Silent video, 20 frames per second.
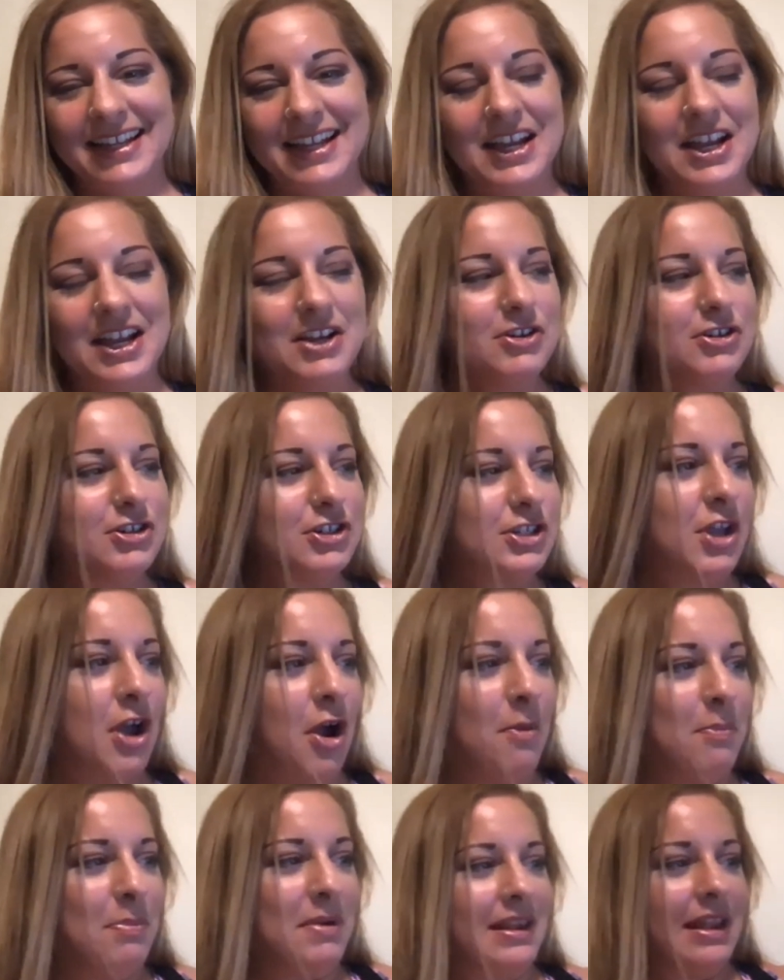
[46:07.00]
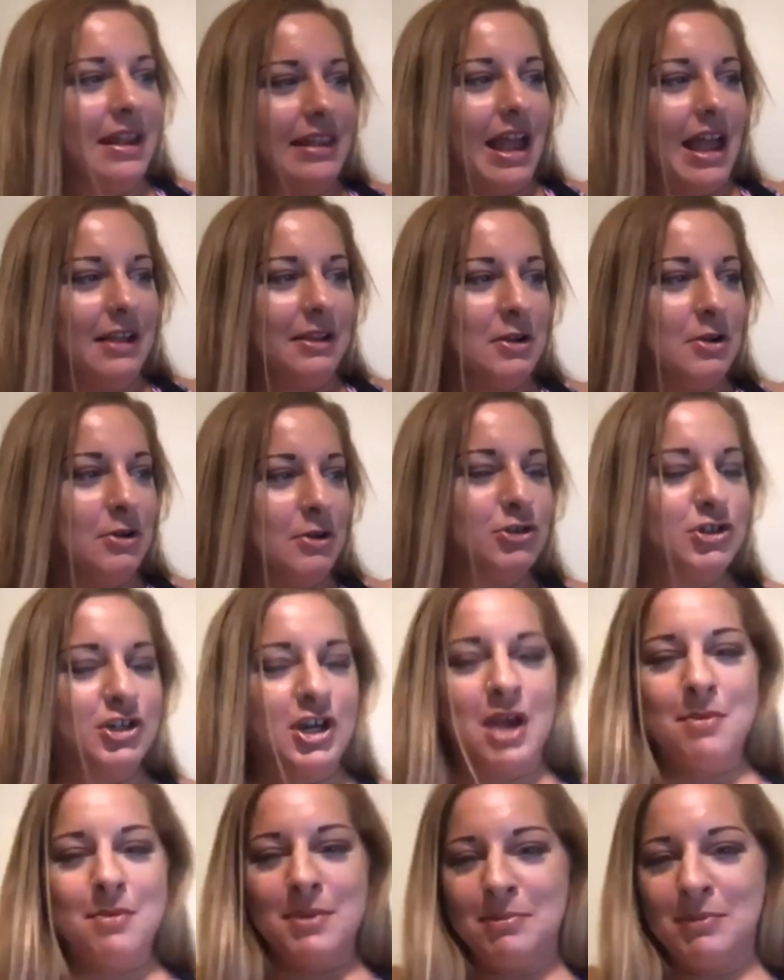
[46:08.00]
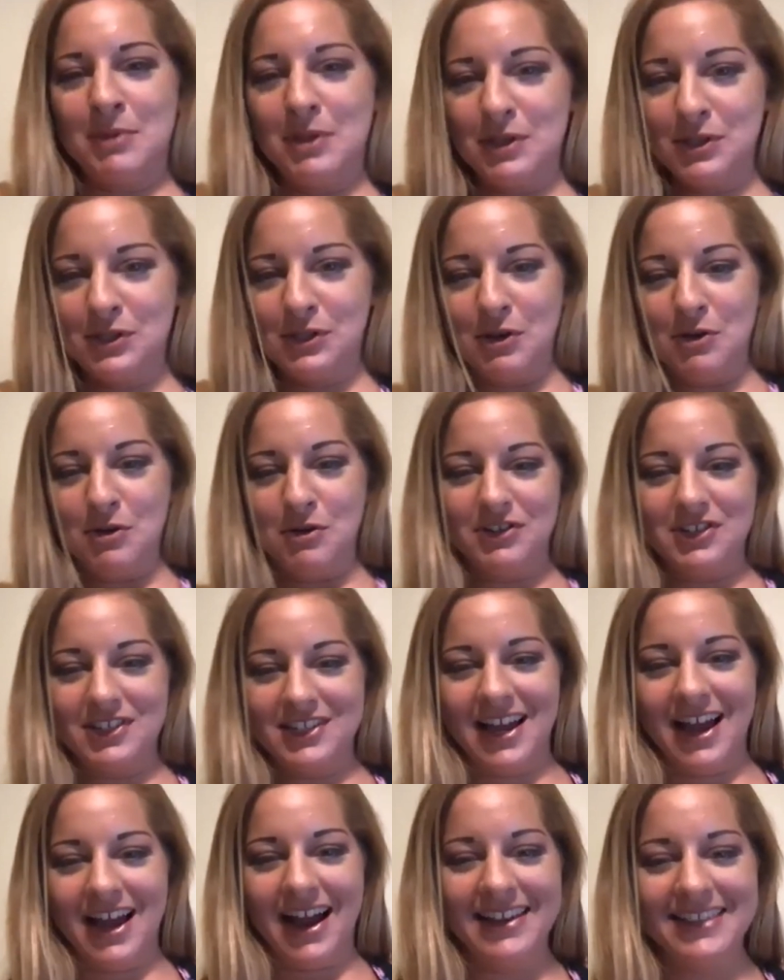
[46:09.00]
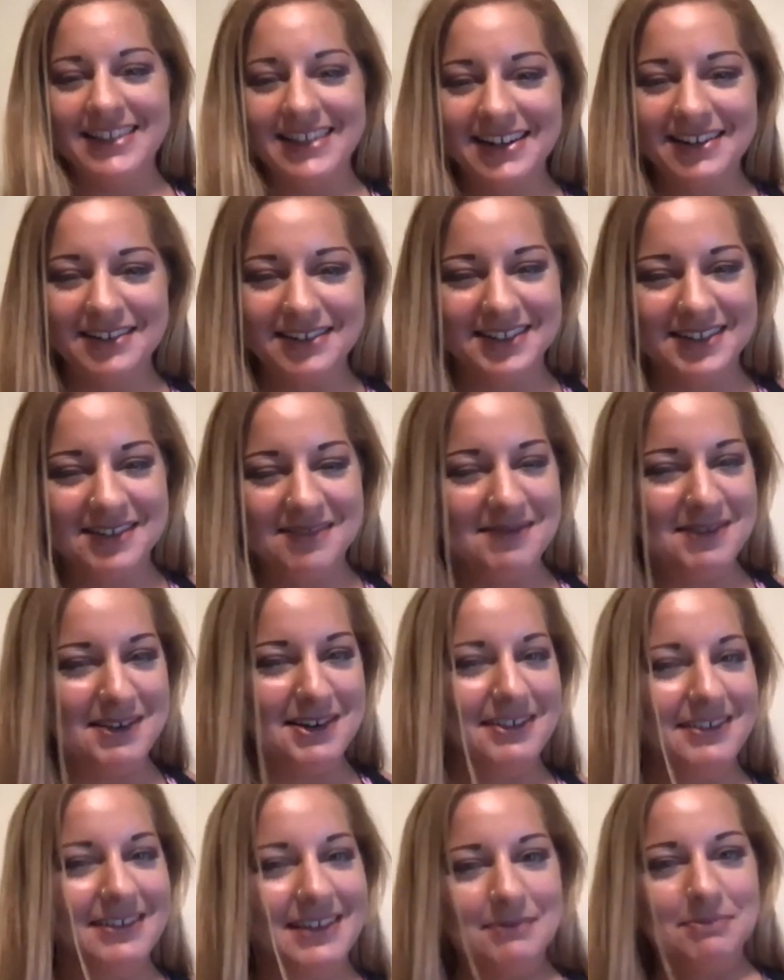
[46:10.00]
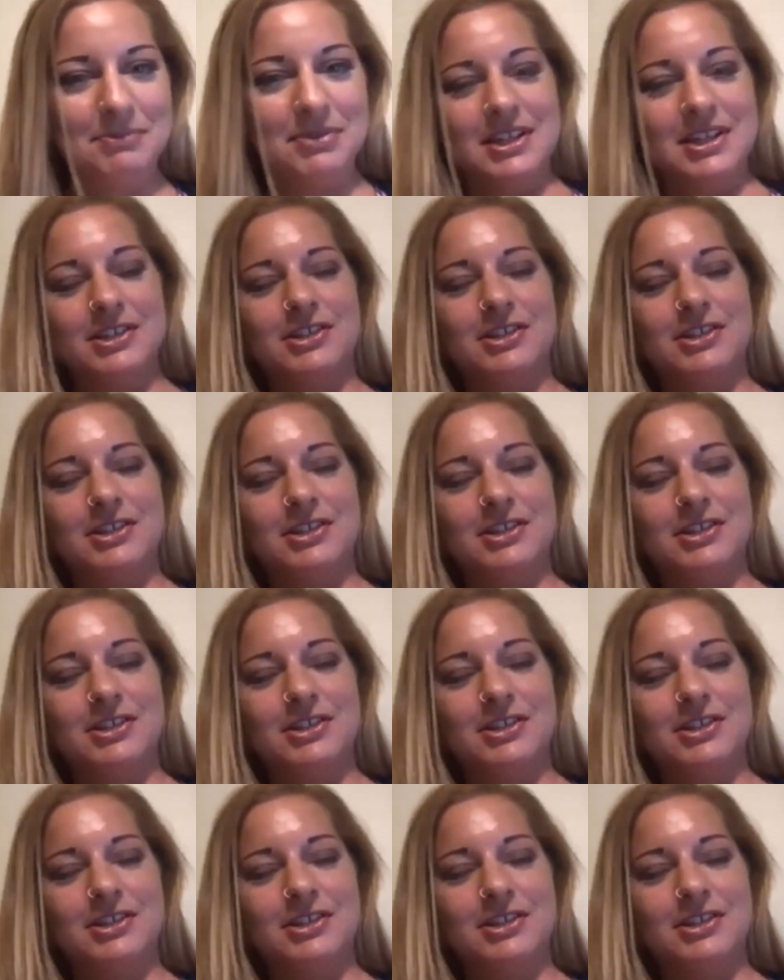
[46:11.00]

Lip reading: And you're just hoping that little gem in the suit just hides it or something. You're like, please